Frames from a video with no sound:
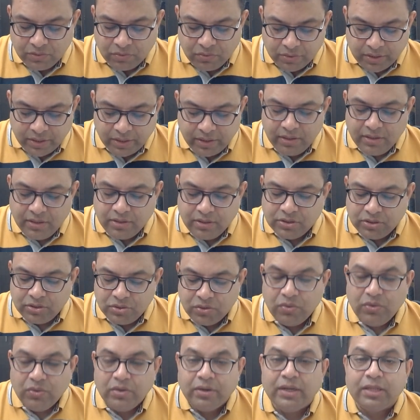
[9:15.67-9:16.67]
Okay.
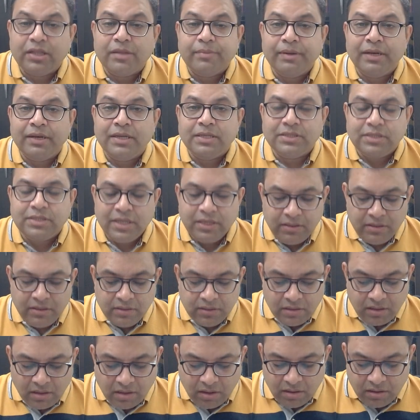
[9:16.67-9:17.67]
So Ratapala said,
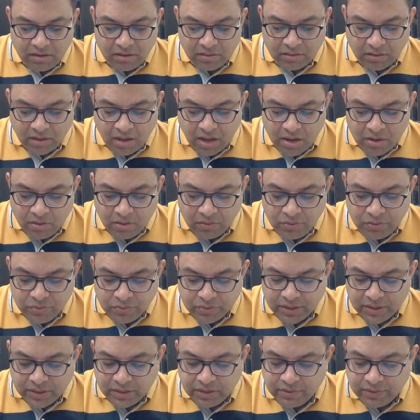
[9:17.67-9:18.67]
uh, "How do
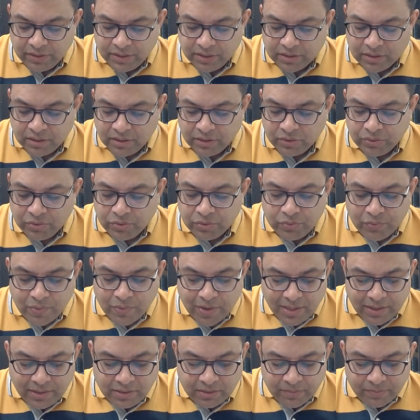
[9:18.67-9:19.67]
you think, great king? Do you
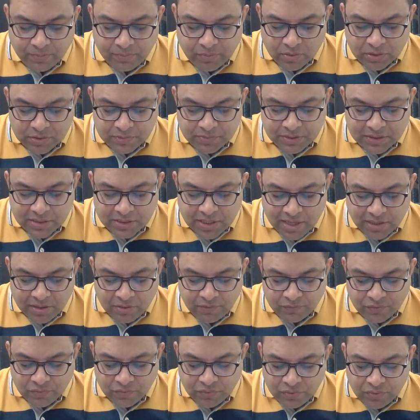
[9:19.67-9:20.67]
dwell in the prosperous land
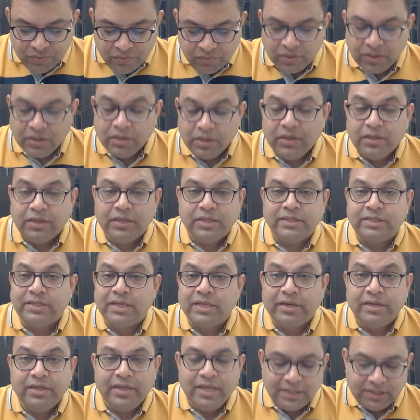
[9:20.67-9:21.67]
of Kuru?" He
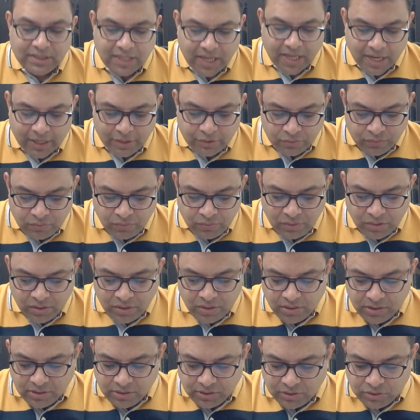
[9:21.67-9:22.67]
said, "Yes, I do."
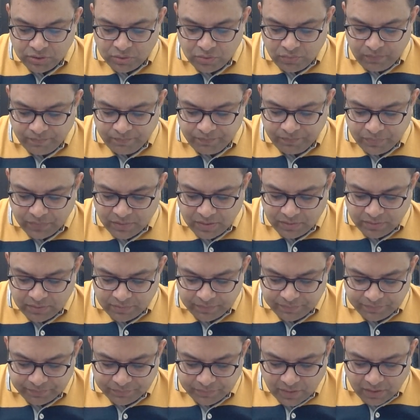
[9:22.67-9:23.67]
So,
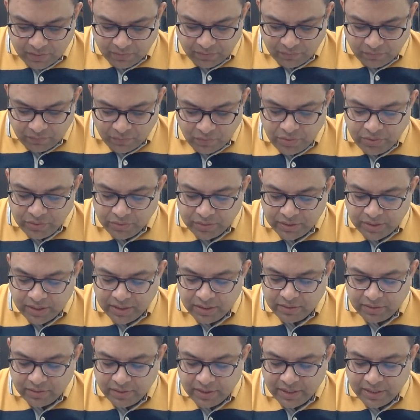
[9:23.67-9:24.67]
what do you
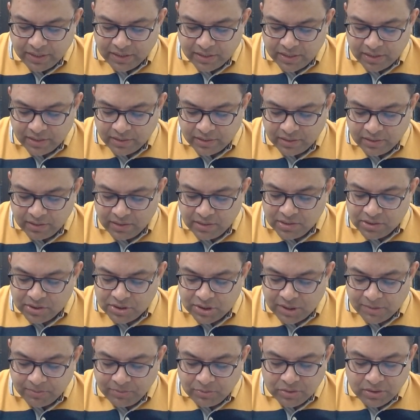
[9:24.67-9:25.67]
think, great king?
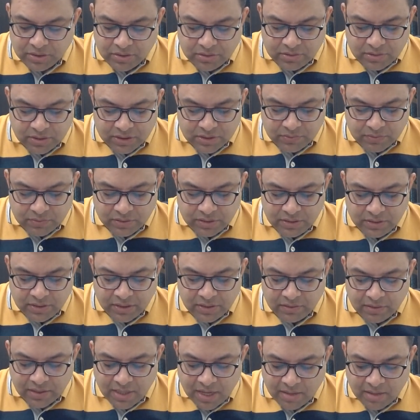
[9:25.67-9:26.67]
Suppose a trustworthy
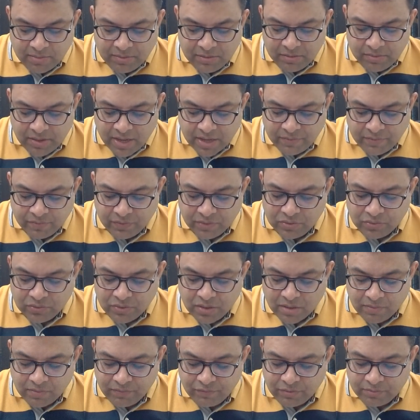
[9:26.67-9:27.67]
and reliable man were to
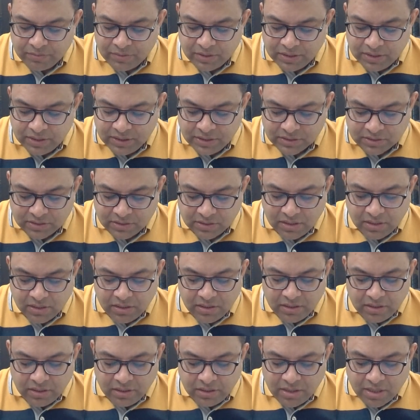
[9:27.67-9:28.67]
come from the east.
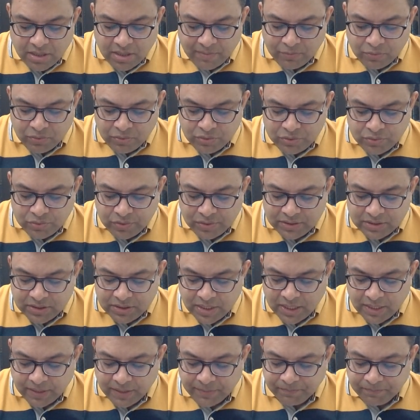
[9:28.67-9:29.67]
He'd approach you and
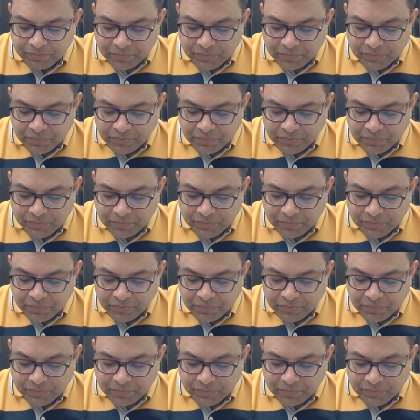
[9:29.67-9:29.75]
say